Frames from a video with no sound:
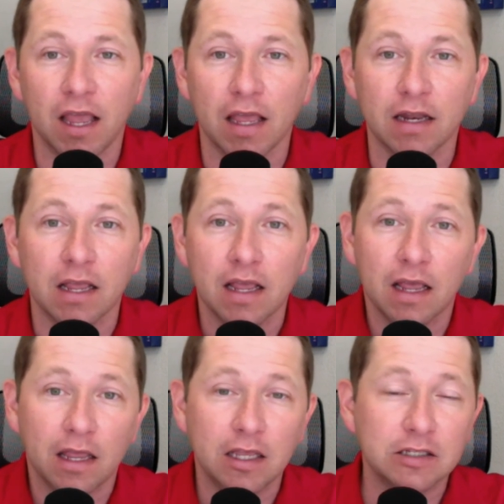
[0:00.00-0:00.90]
And
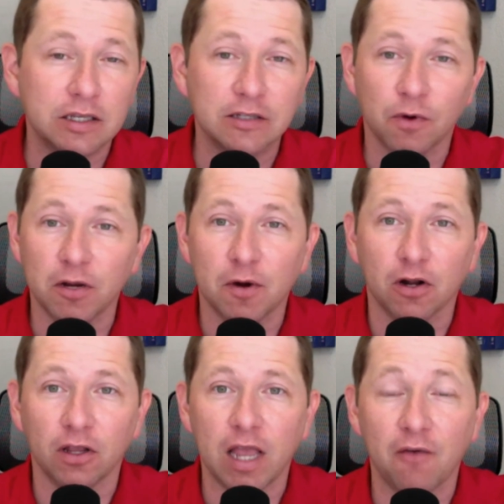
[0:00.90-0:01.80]
he's, he's one you
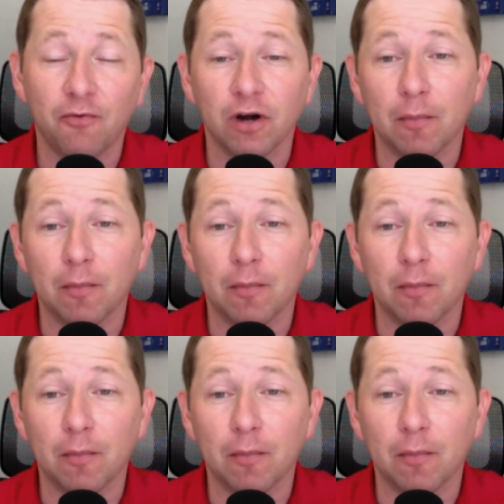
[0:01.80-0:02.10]
better look out for.